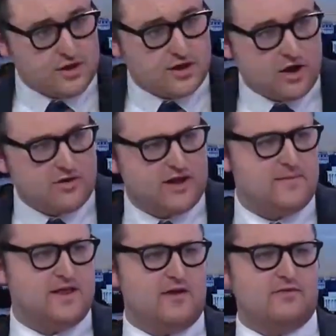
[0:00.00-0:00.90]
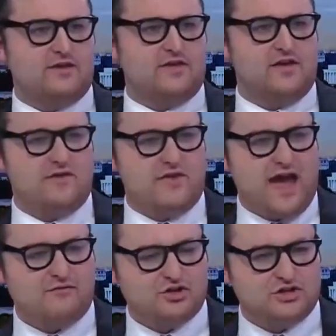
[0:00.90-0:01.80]
you know? And I mean, like the
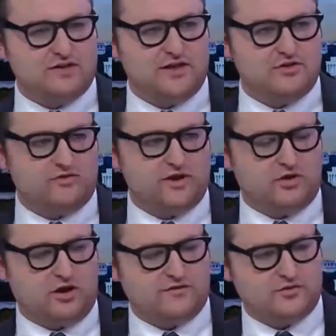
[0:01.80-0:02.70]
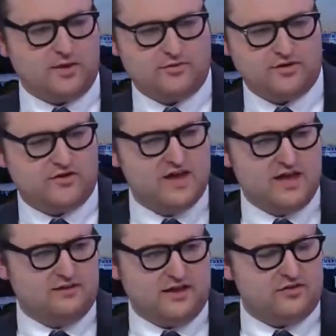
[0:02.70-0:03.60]
average state legislator often represents
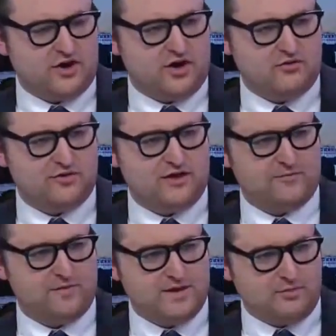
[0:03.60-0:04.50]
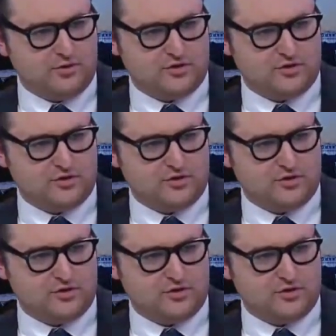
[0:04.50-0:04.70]
less than 100,000 people,